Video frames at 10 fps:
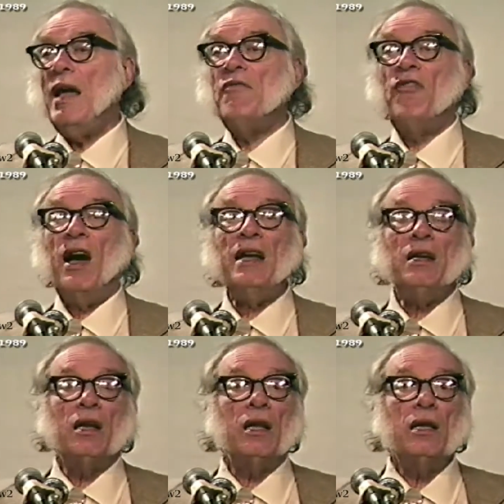And
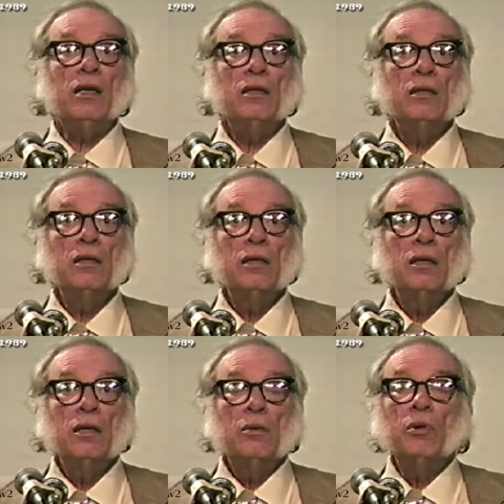finally,
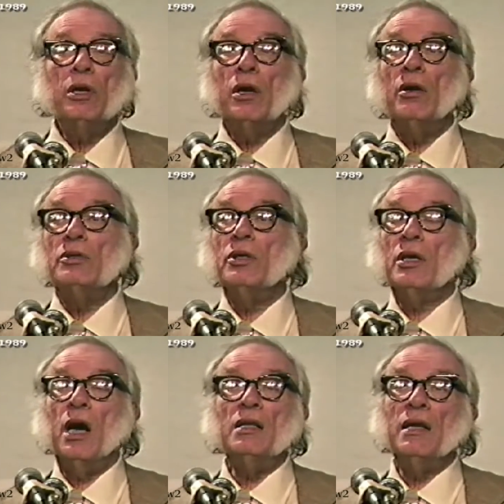we're going
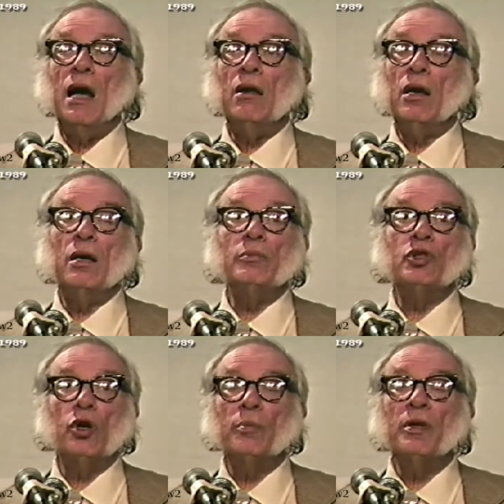to cut down on
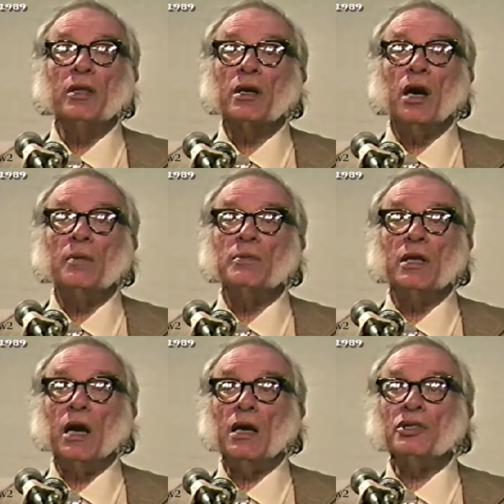absorbing the
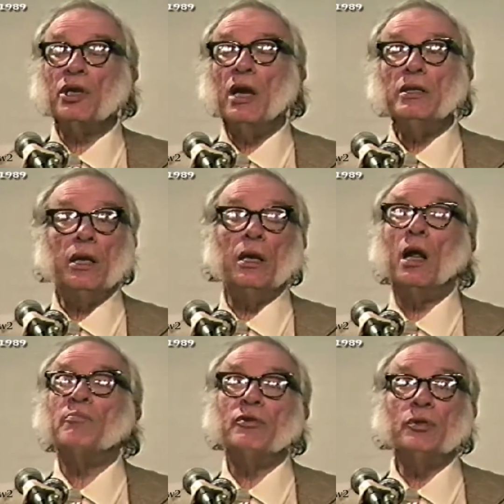carbon dioxide and
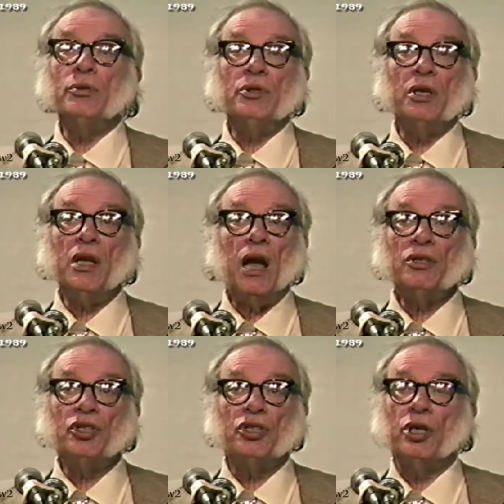on producing
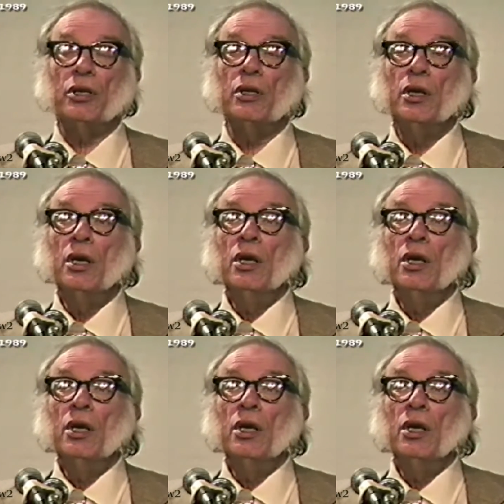oxygen,